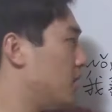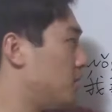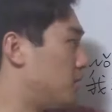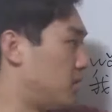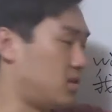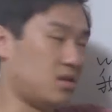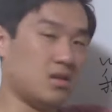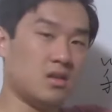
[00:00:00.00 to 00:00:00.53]

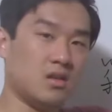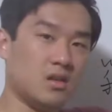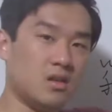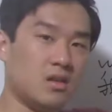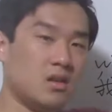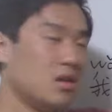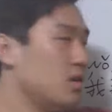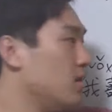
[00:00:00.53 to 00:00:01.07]

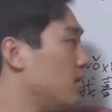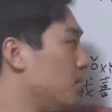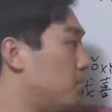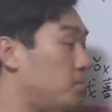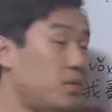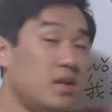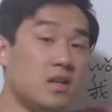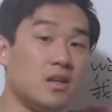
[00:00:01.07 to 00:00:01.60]
B,
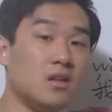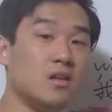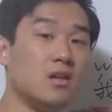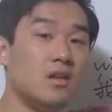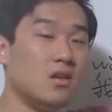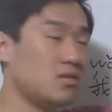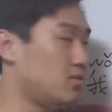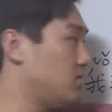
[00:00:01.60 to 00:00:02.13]
B.
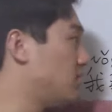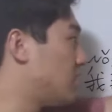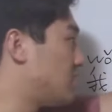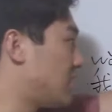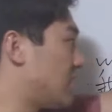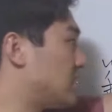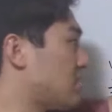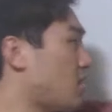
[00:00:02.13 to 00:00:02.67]
So it's the
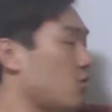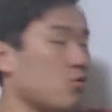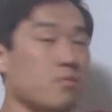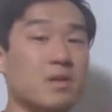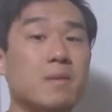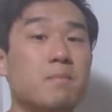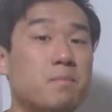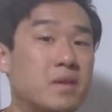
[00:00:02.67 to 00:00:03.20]
second sound, it will
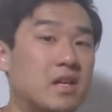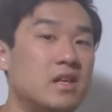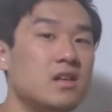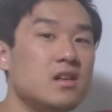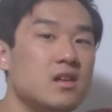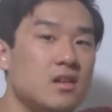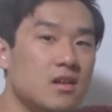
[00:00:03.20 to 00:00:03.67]
be B.